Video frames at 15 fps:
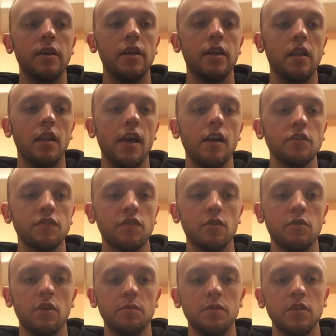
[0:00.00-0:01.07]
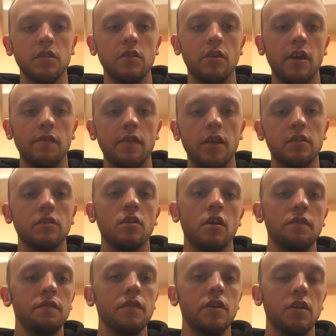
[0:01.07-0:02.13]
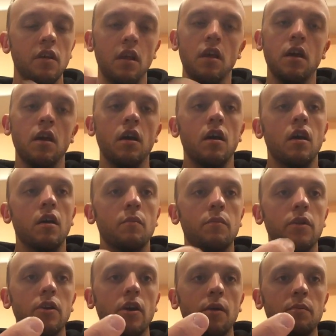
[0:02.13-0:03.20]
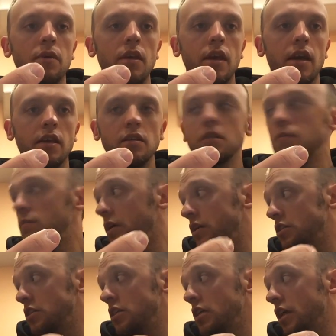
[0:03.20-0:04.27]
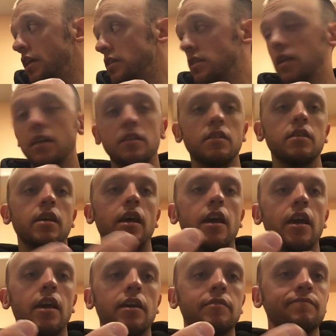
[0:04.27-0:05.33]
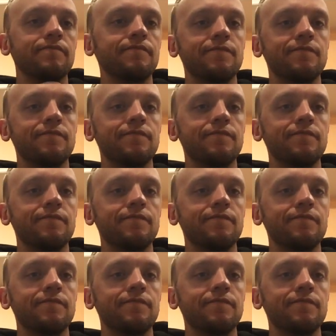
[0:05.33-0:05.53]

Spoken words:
allows for the grip to still have that soft feel, but not be as spongy as, let's say,